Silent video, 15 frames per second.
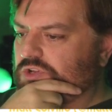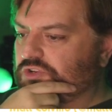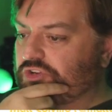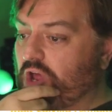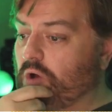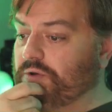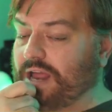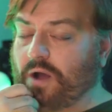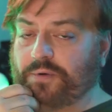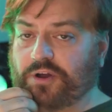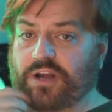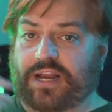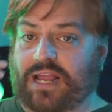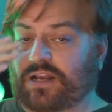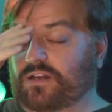So now
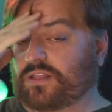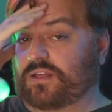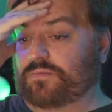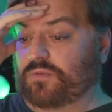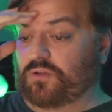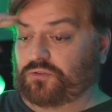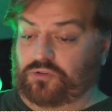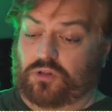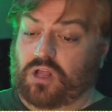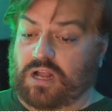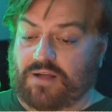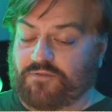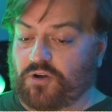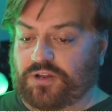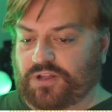we're going to get into the... So
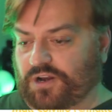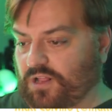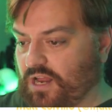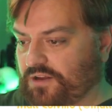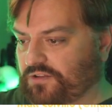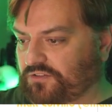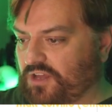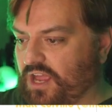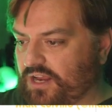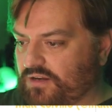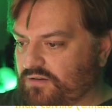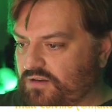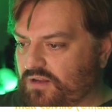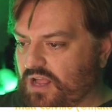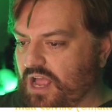look, I've already done a lot of
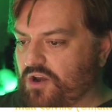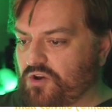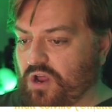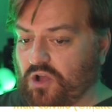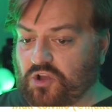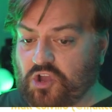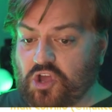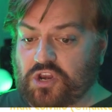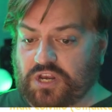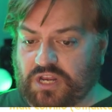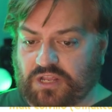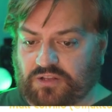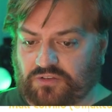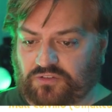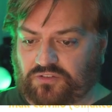design. I don't know how good it
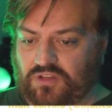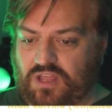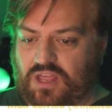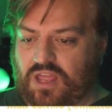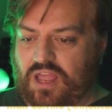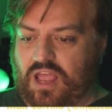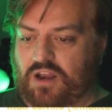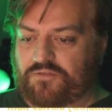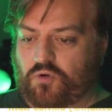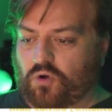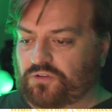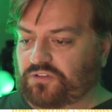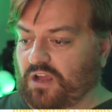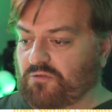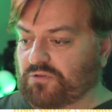is. And of
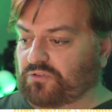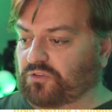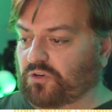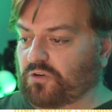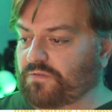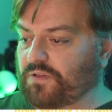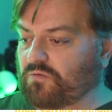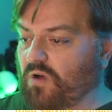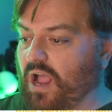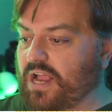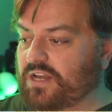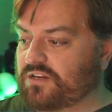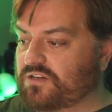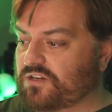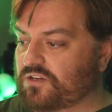course, I reserve the
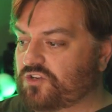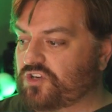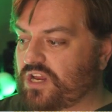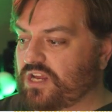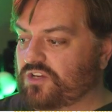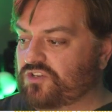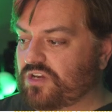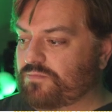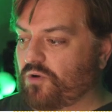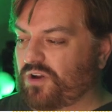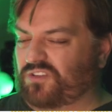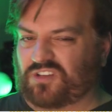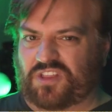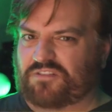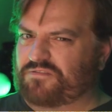right to change hit
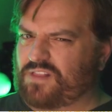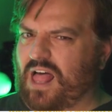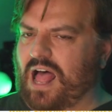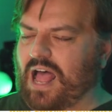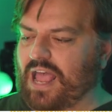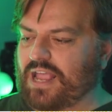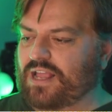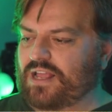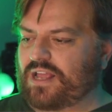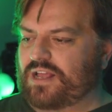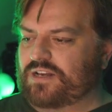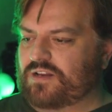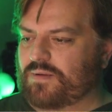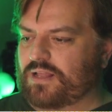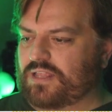points on the fly
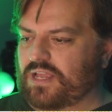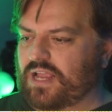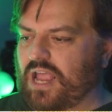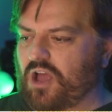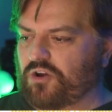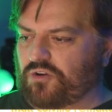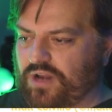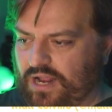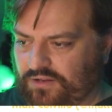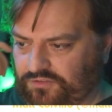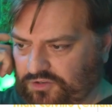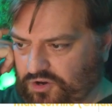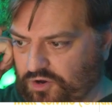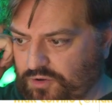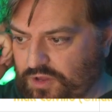to make the encounter
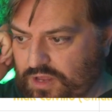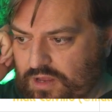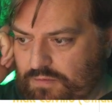nastier.